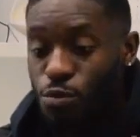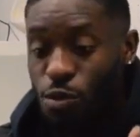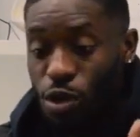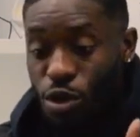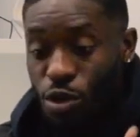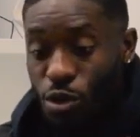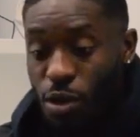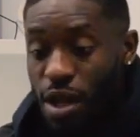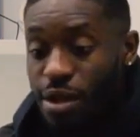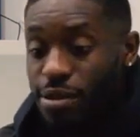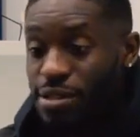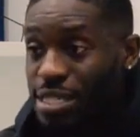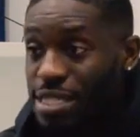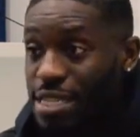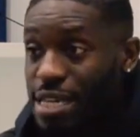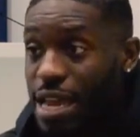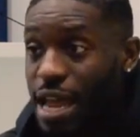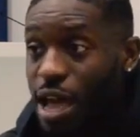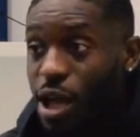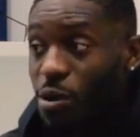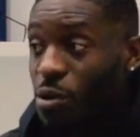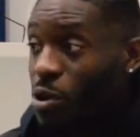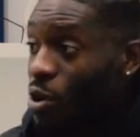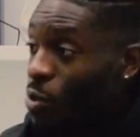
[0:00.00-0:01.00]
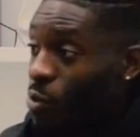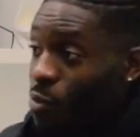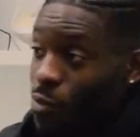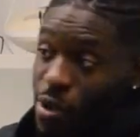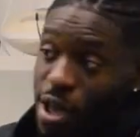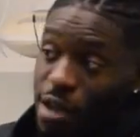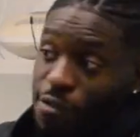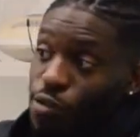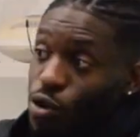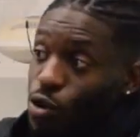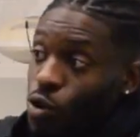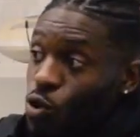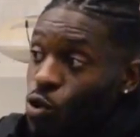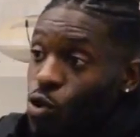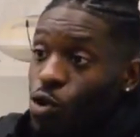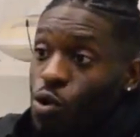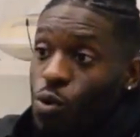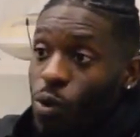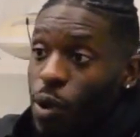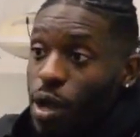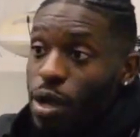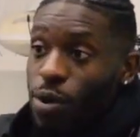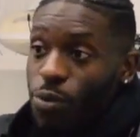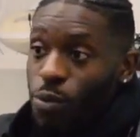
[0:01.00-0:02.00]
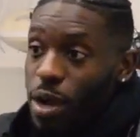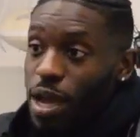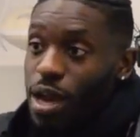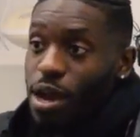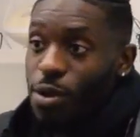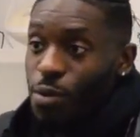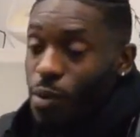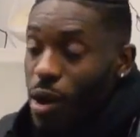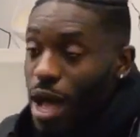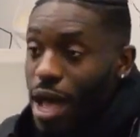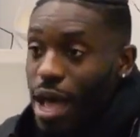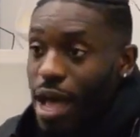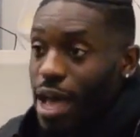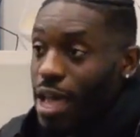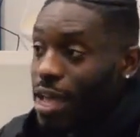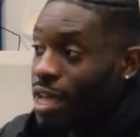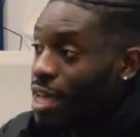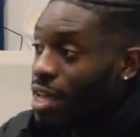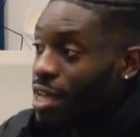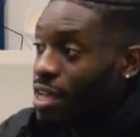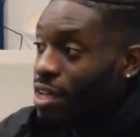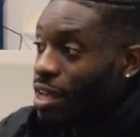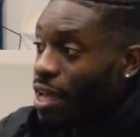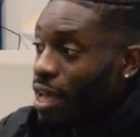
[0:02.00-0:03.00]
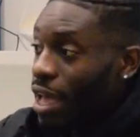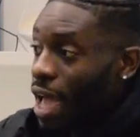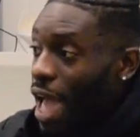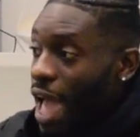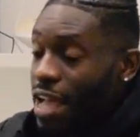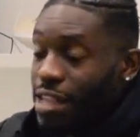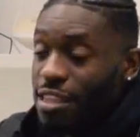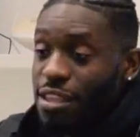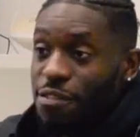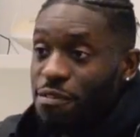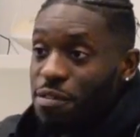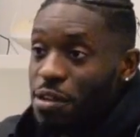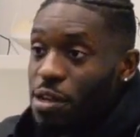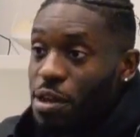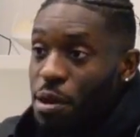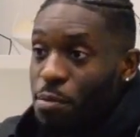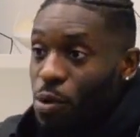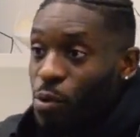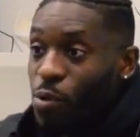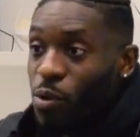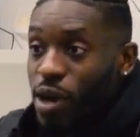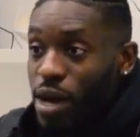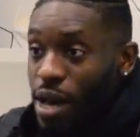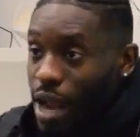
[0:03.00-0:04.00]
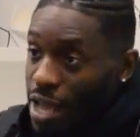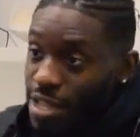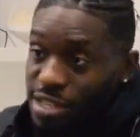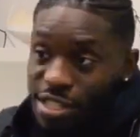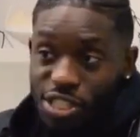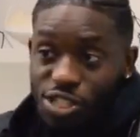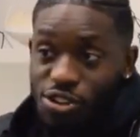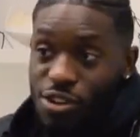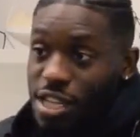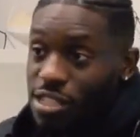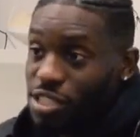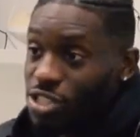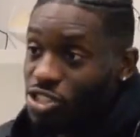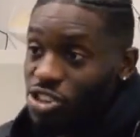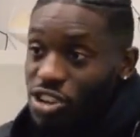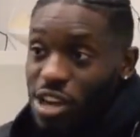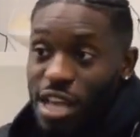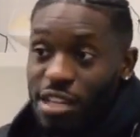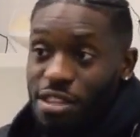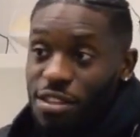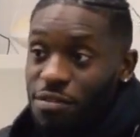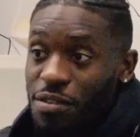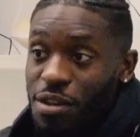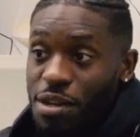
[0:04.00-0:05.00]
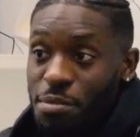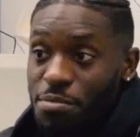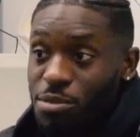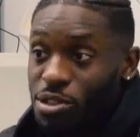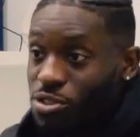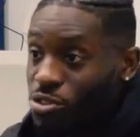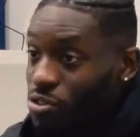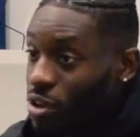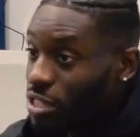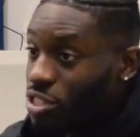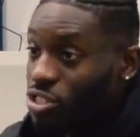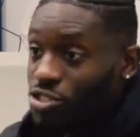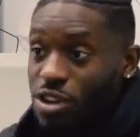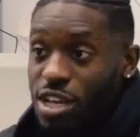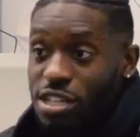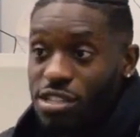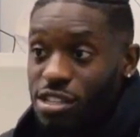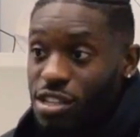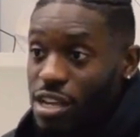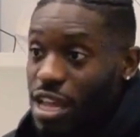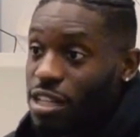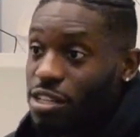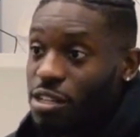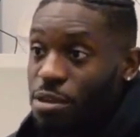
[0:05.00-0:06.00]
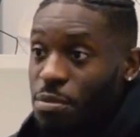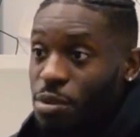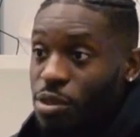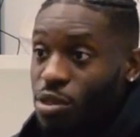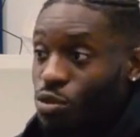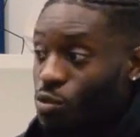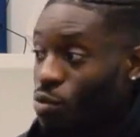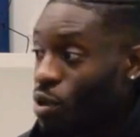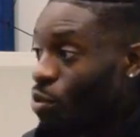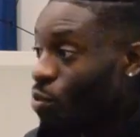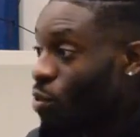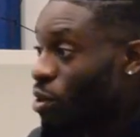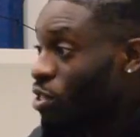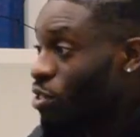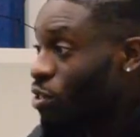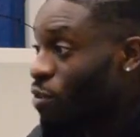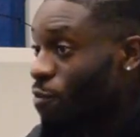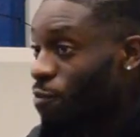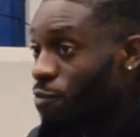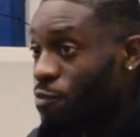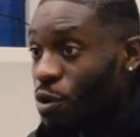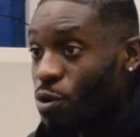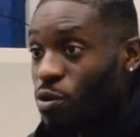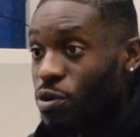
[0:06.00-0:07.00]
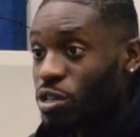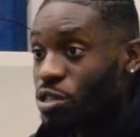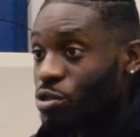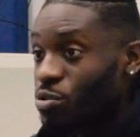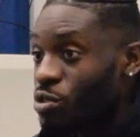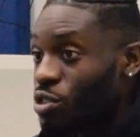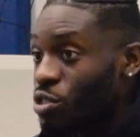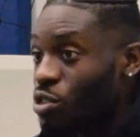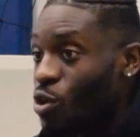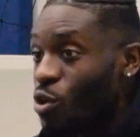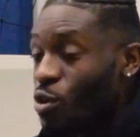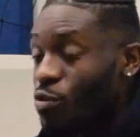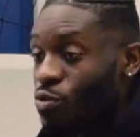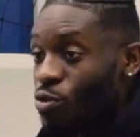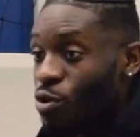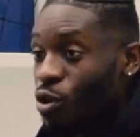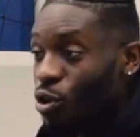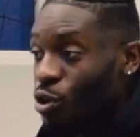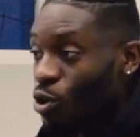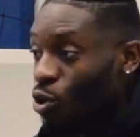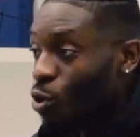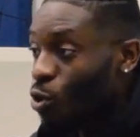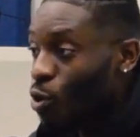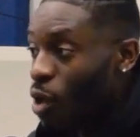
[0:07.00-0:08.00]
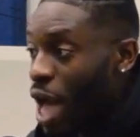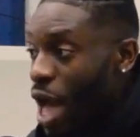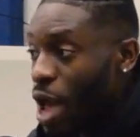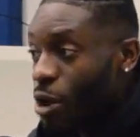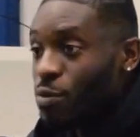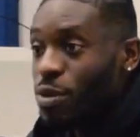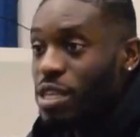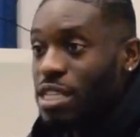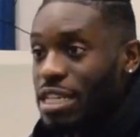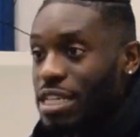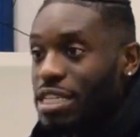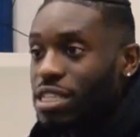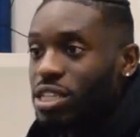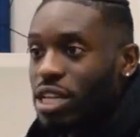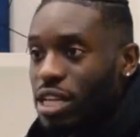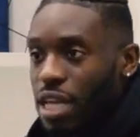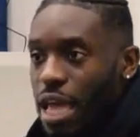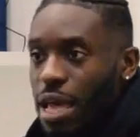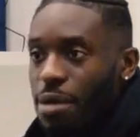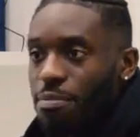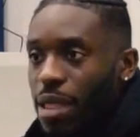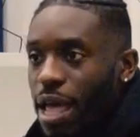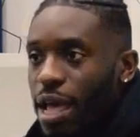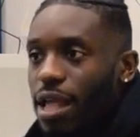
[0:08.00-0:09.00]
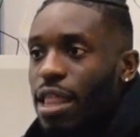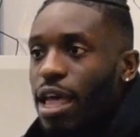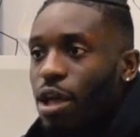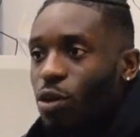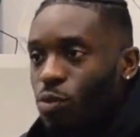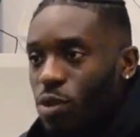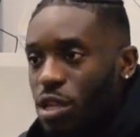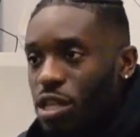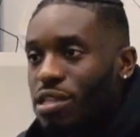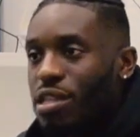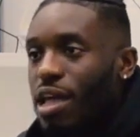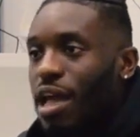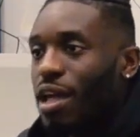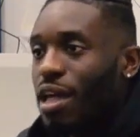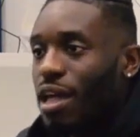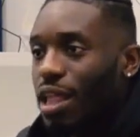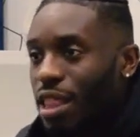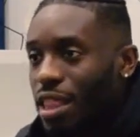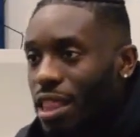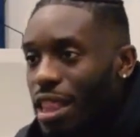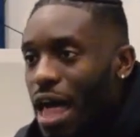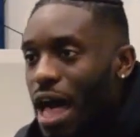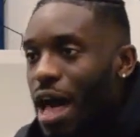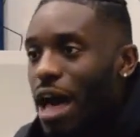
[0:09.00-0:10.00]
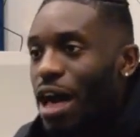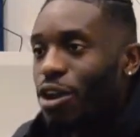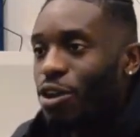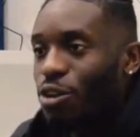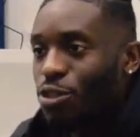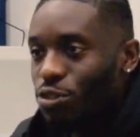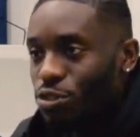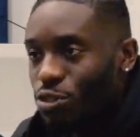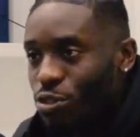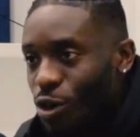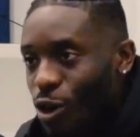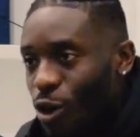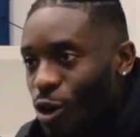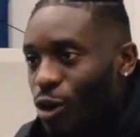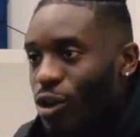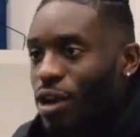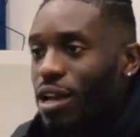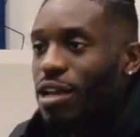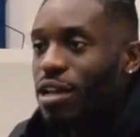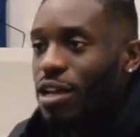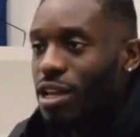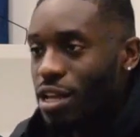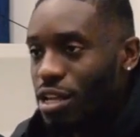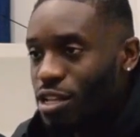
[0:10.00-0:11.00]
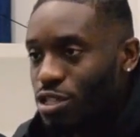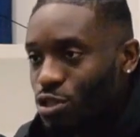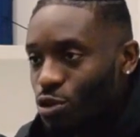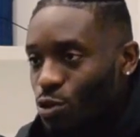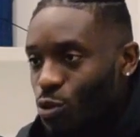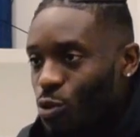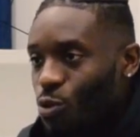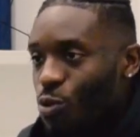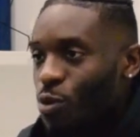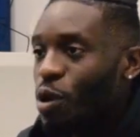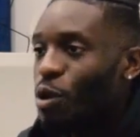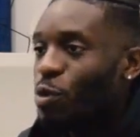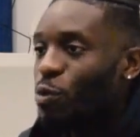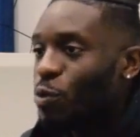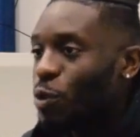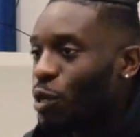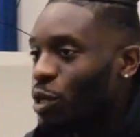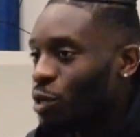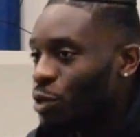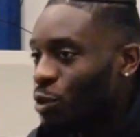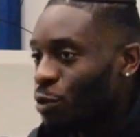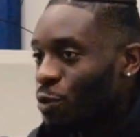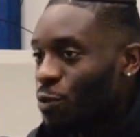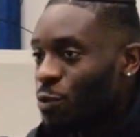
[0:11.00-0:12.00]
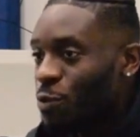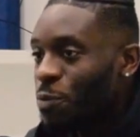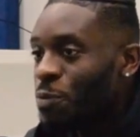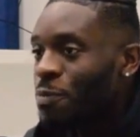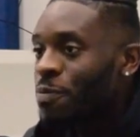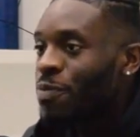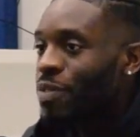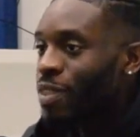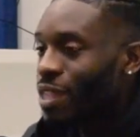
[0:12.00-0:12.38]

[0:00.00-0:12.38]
We go out, sit out. We have a who, what, where, why. Activity number 1, how does it transition to activity number 2? How does it transition to activity number 3? What is the focus? What is the overall goal? How do we teach a game? Like we take a lot of thought into what we do.